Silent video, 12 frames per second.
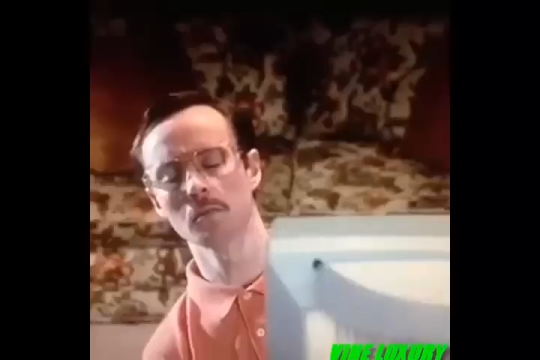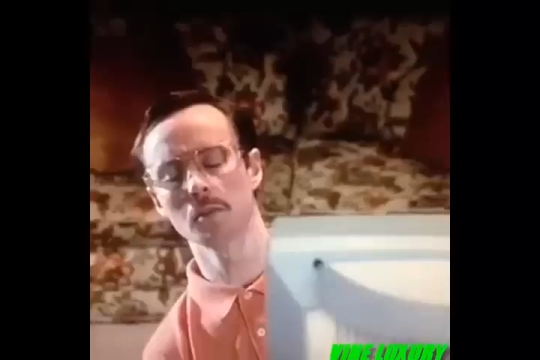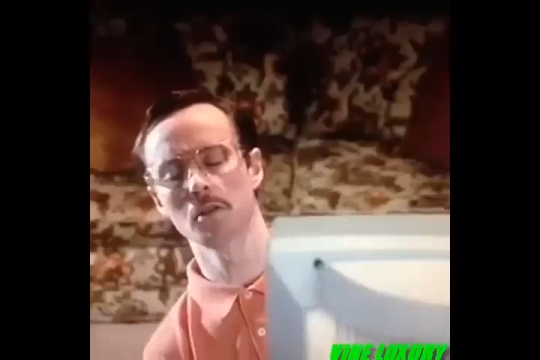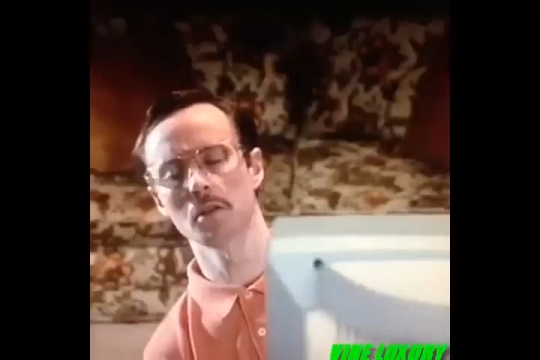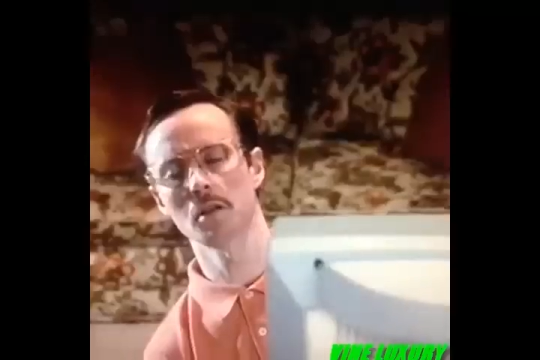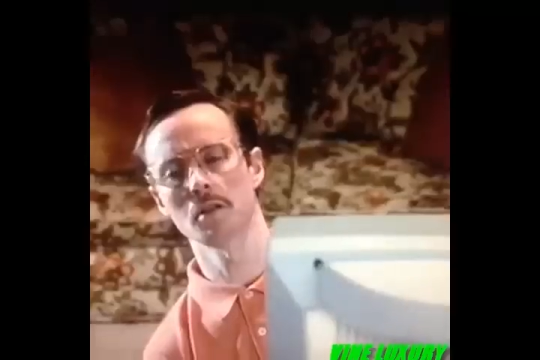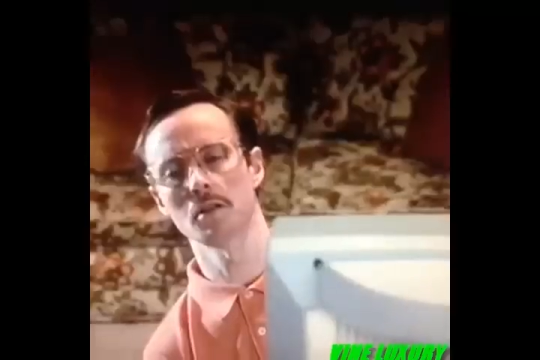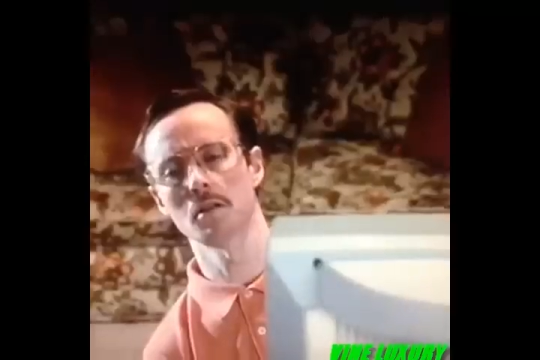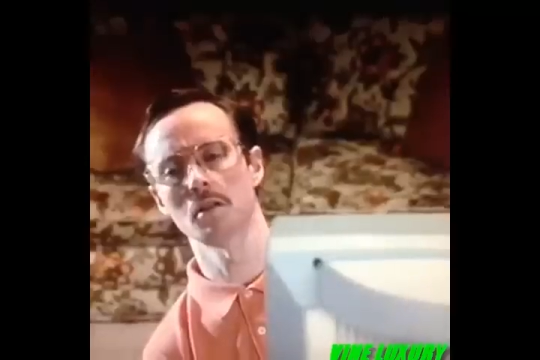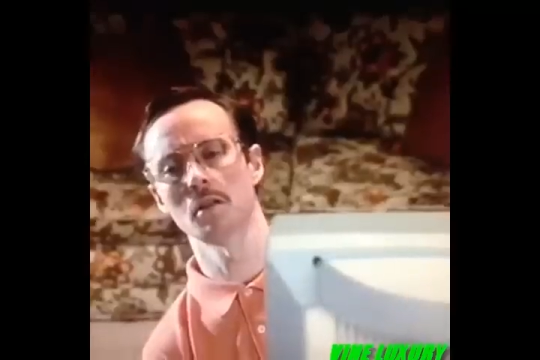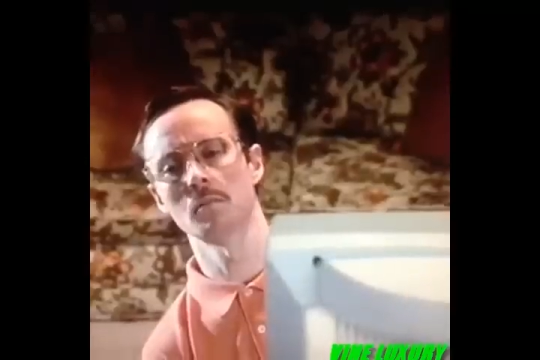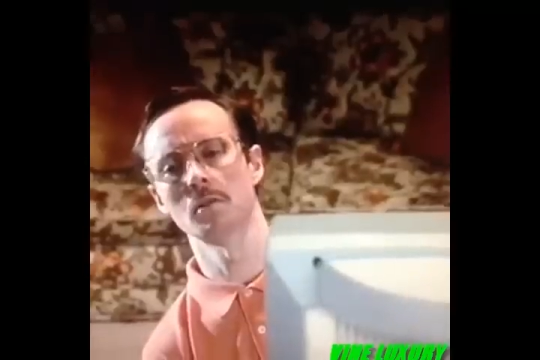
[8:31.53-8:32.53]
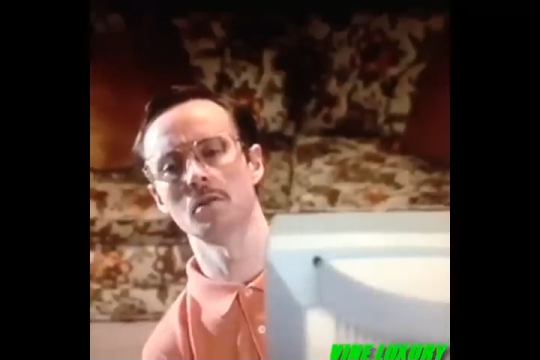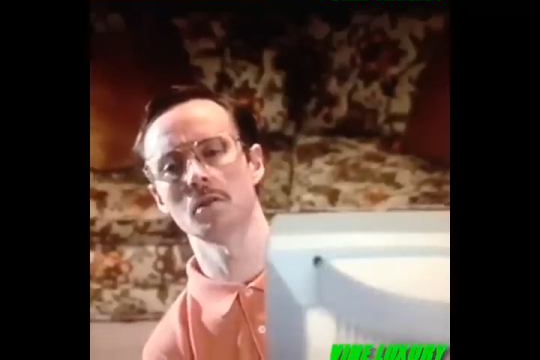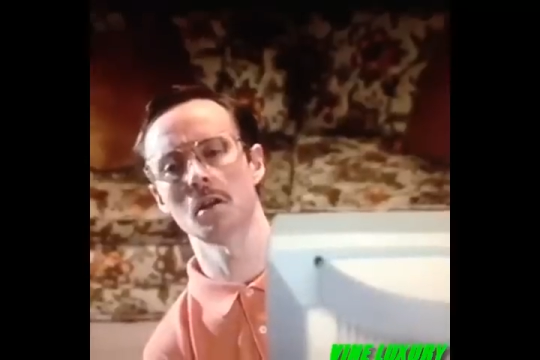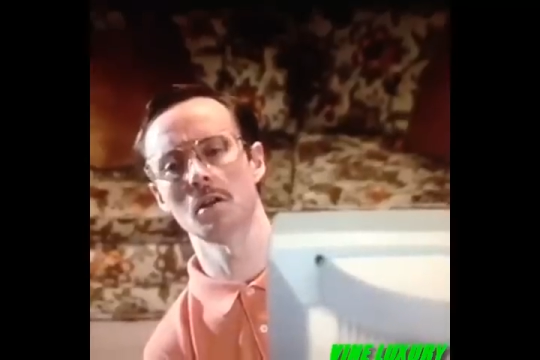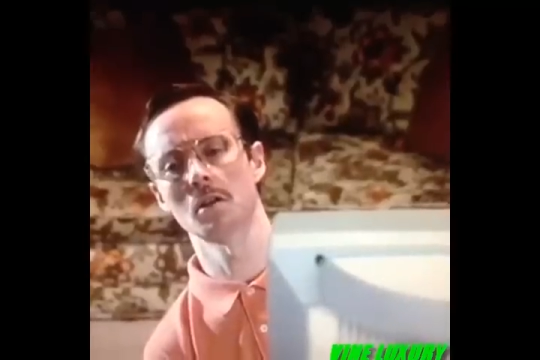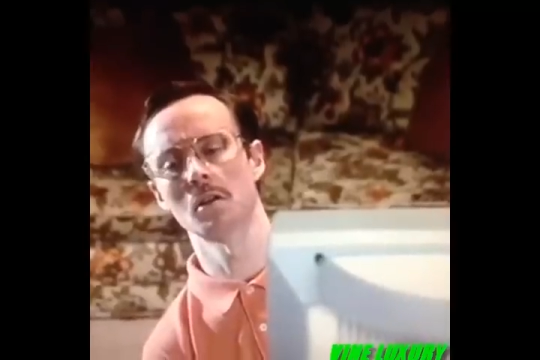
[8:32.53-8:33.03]
Don't be jealous that I've been
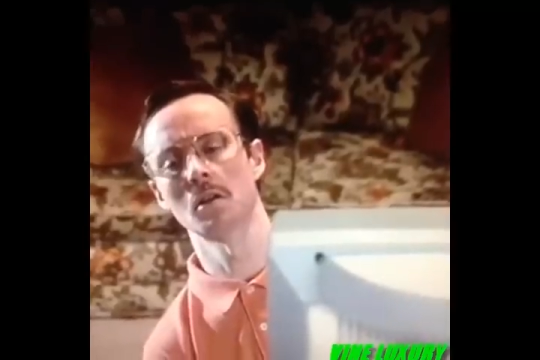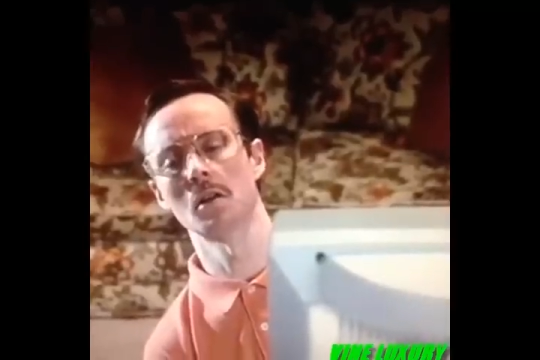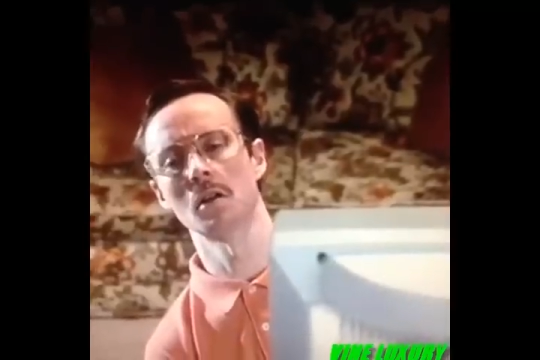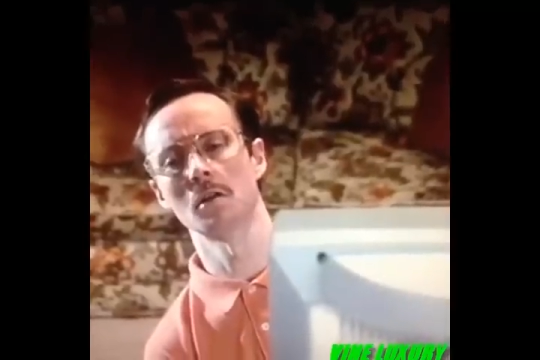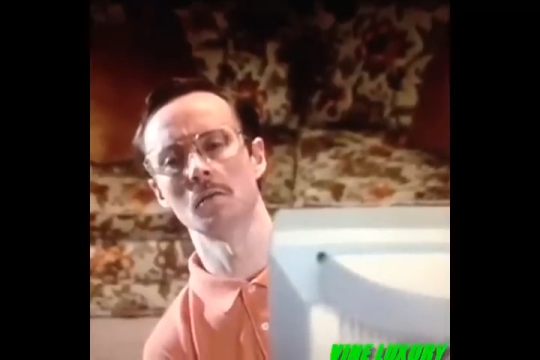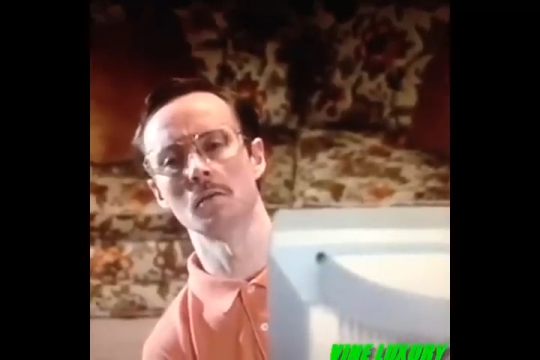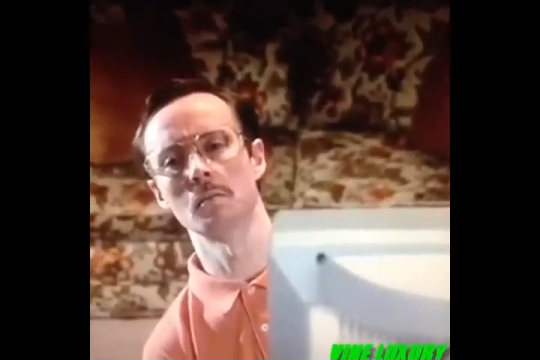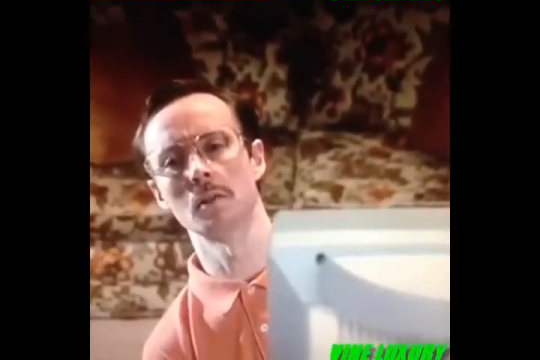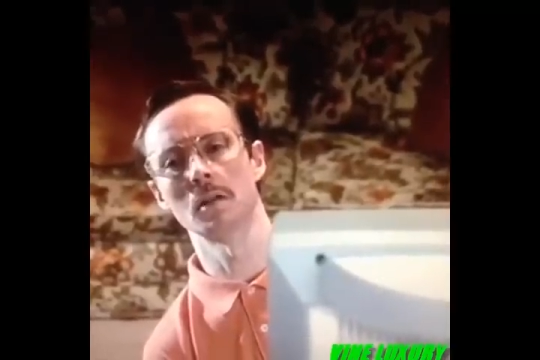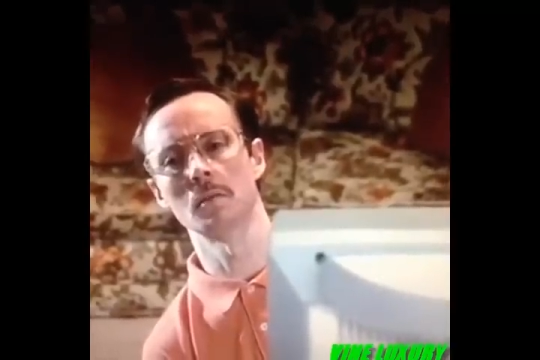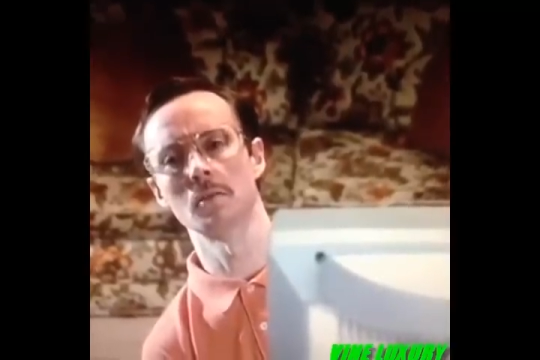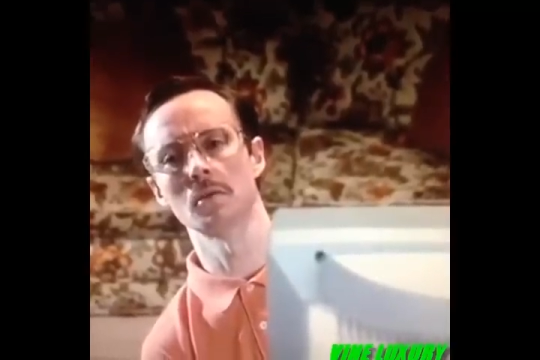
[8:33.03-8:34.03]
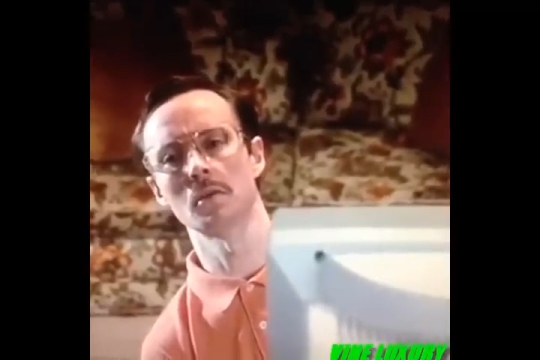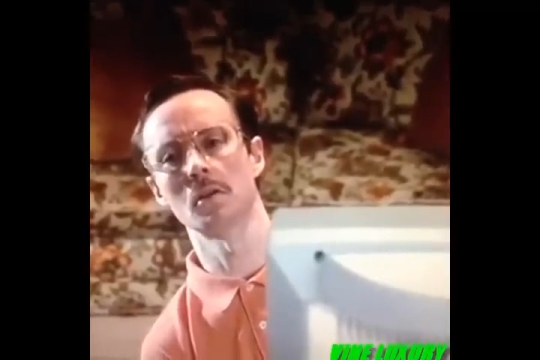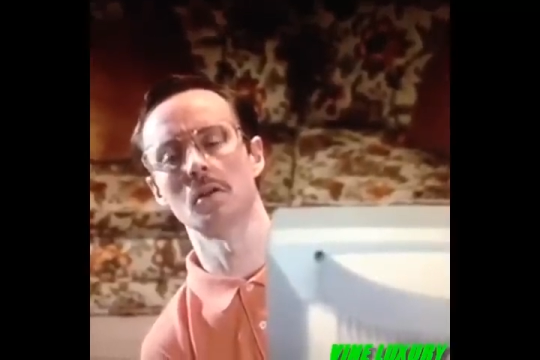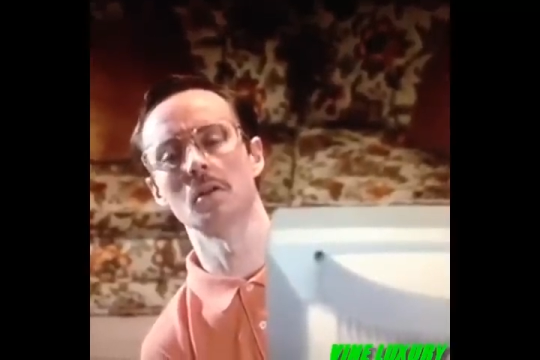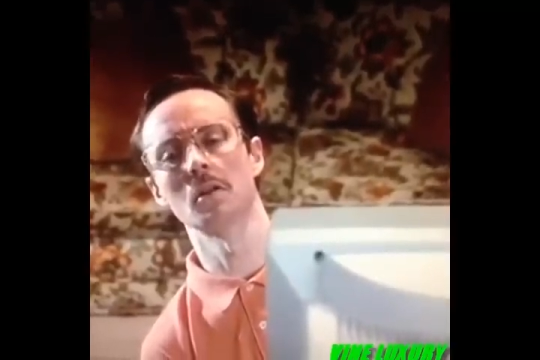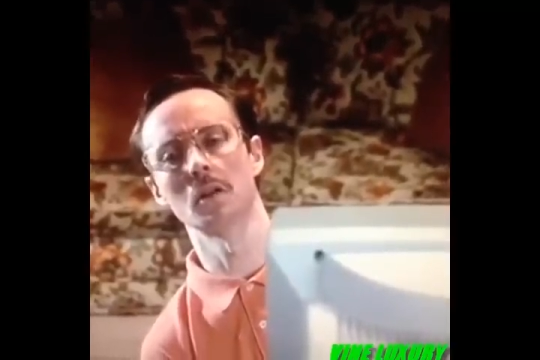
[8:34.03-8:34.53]
chatting online with babes all